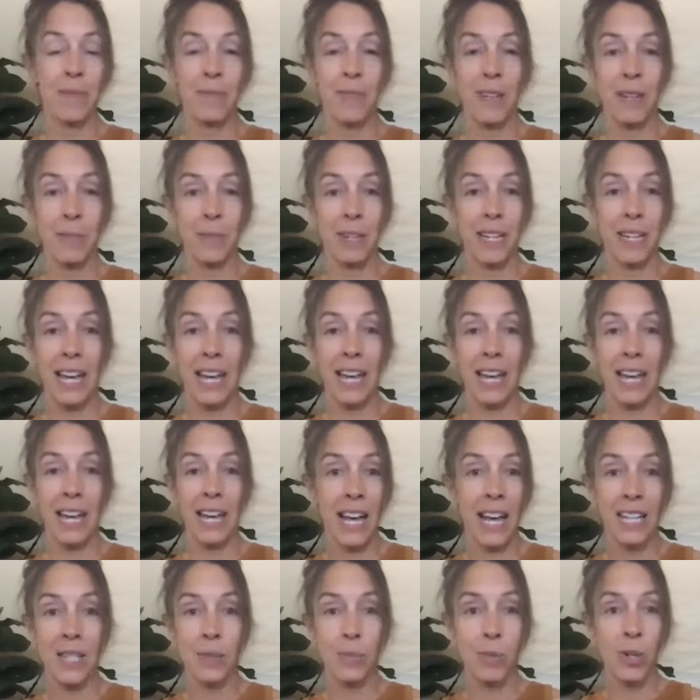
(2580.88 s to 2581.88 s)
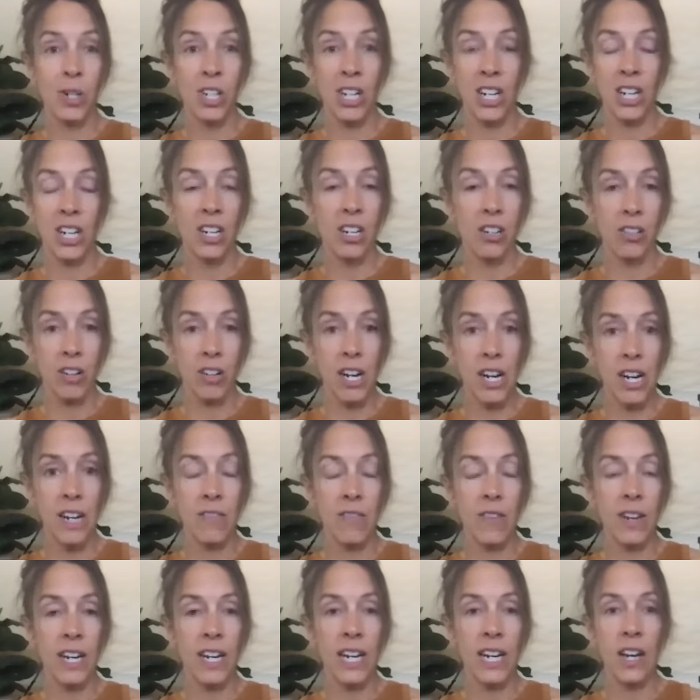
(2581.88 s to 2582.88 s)
an expert in grief,
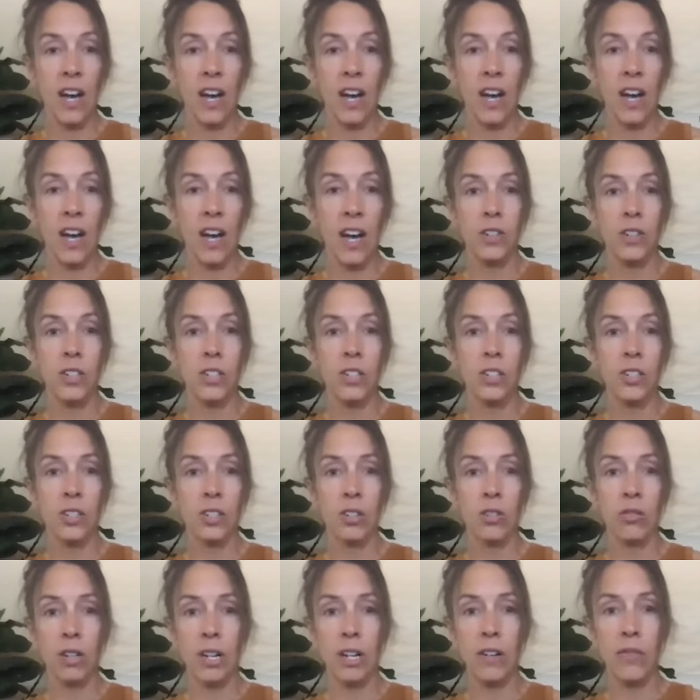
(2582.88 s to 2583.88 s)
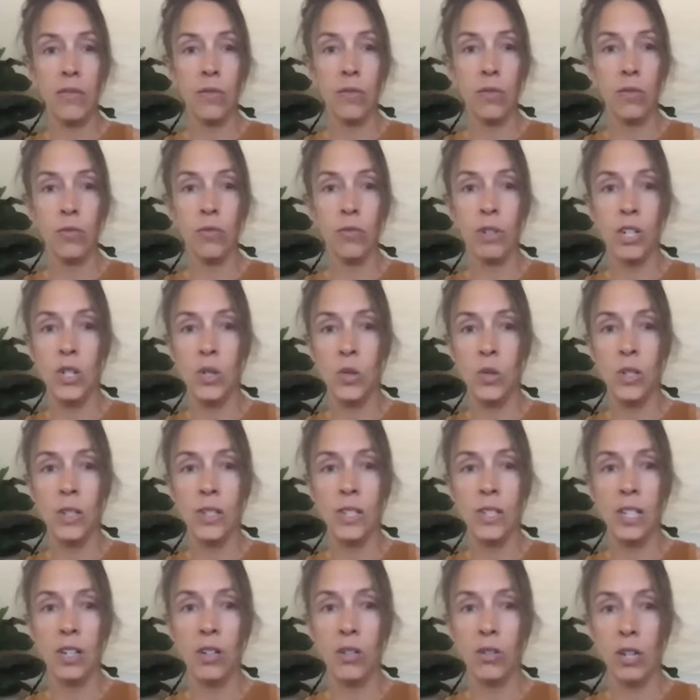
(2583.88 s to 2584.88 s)
and he offers grief rituals
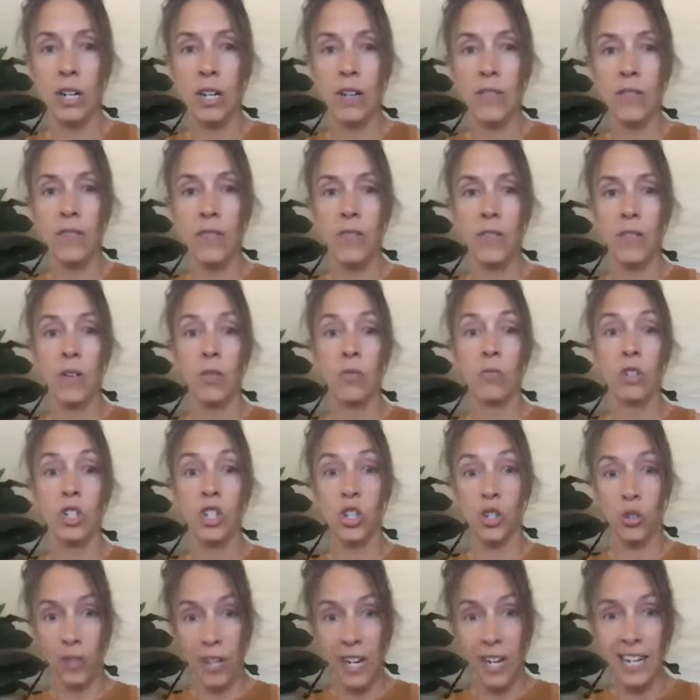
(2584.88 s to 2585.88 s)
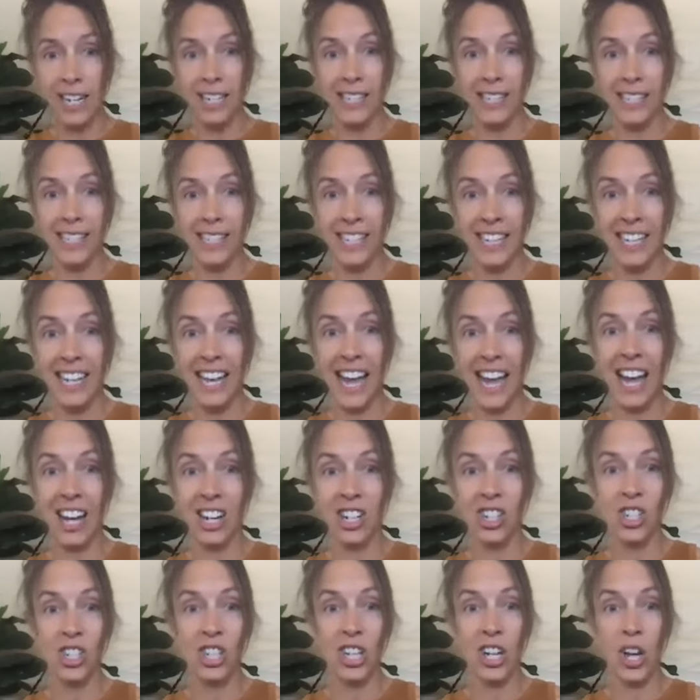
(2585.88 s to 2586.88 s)
and grief retreats
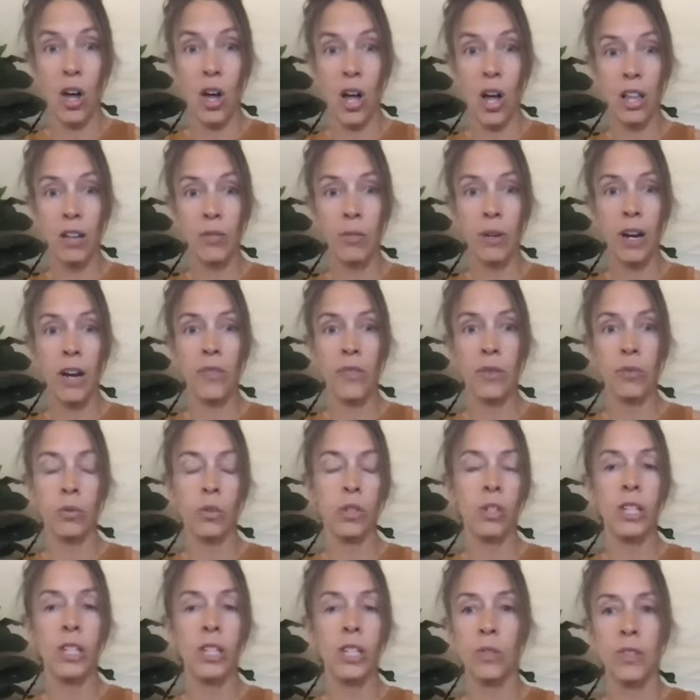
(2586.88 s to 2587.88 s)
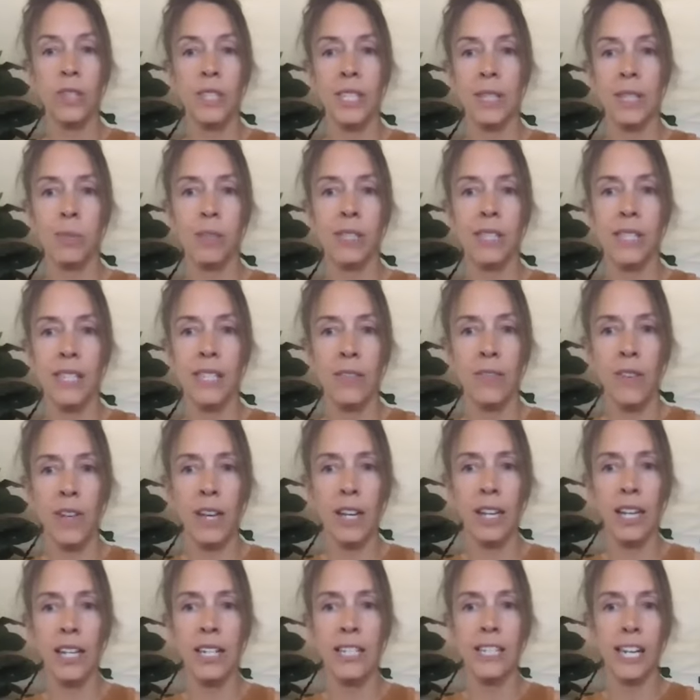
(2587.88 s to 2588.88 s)
actually all around the world with the specific
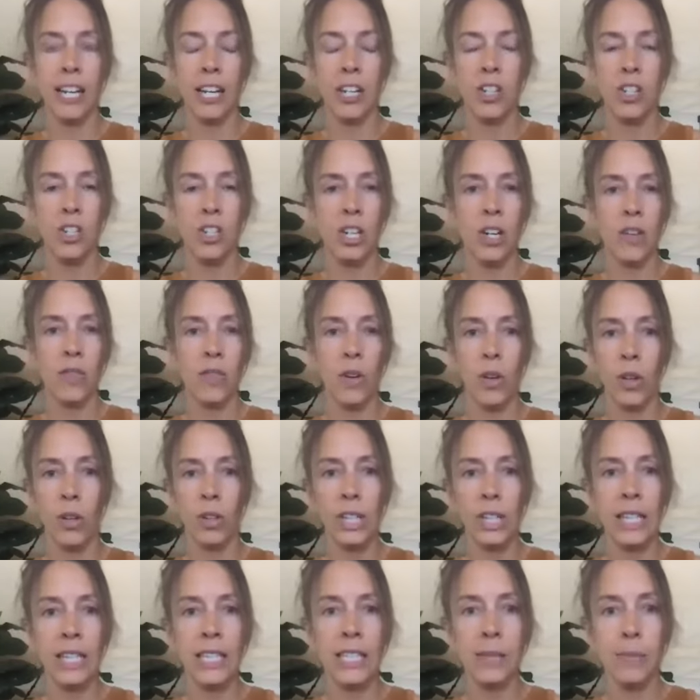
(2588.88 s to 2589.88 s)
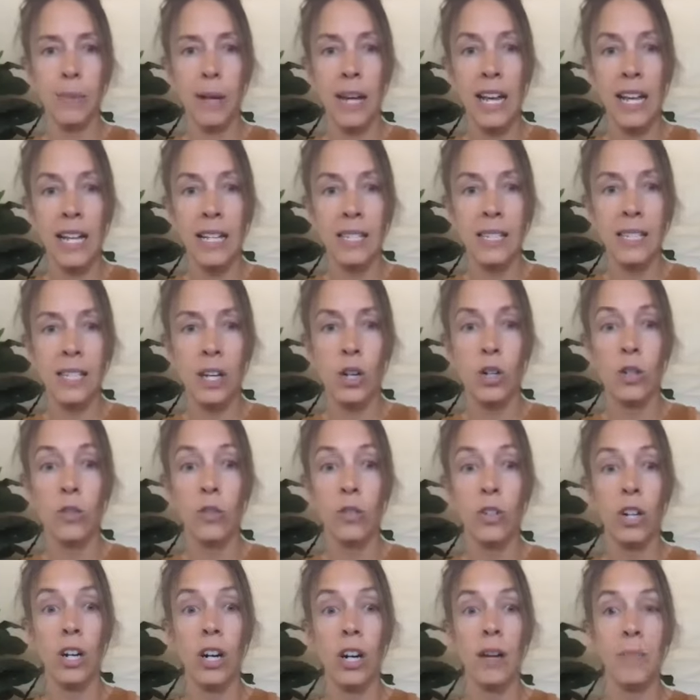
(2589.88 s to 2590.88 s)
intention of holding space
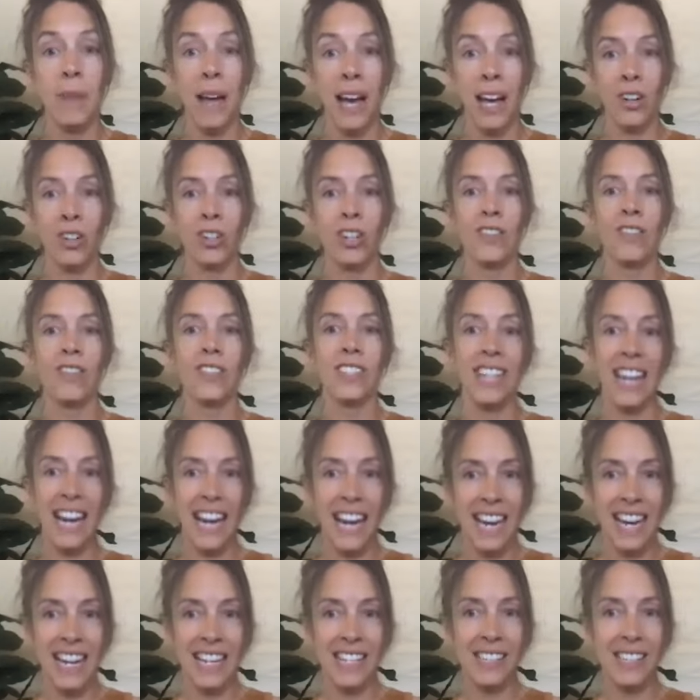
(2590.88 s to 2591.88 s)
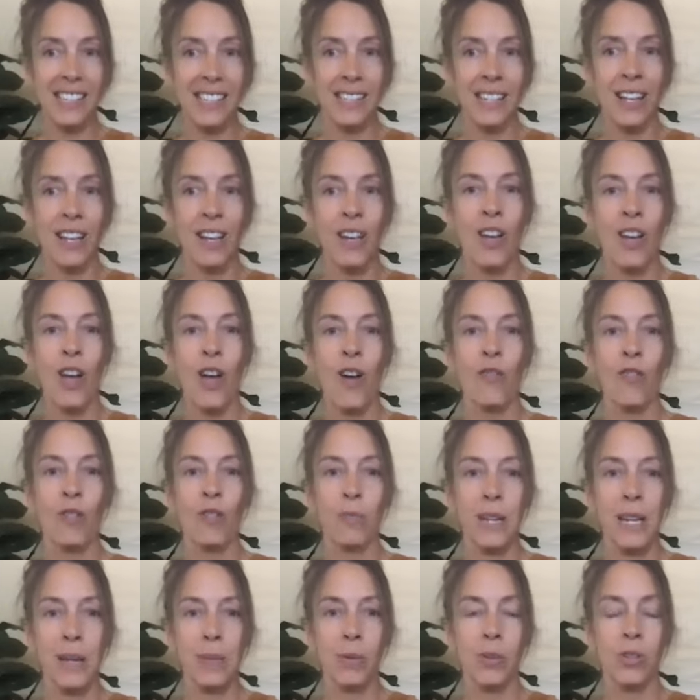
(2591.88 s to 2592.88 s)
over a matter of days for
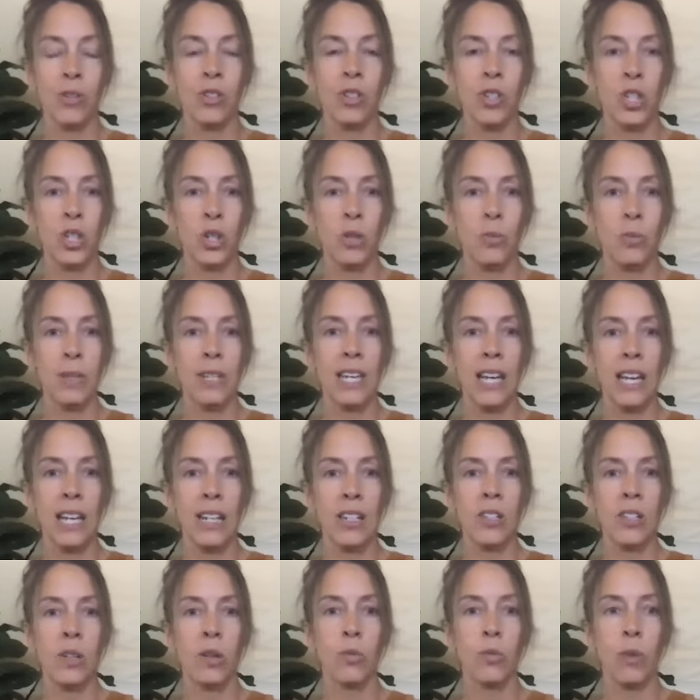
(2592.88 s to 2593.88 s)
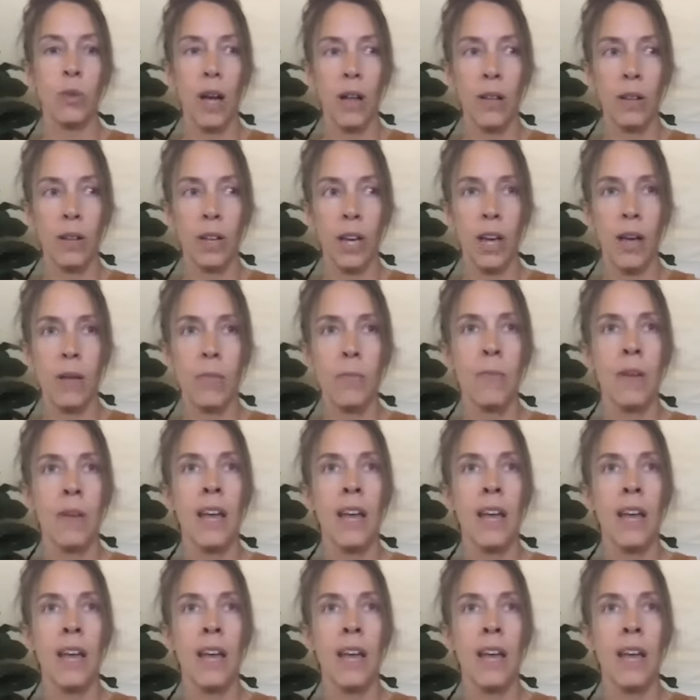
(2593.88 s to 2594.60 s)
people to begin to welcome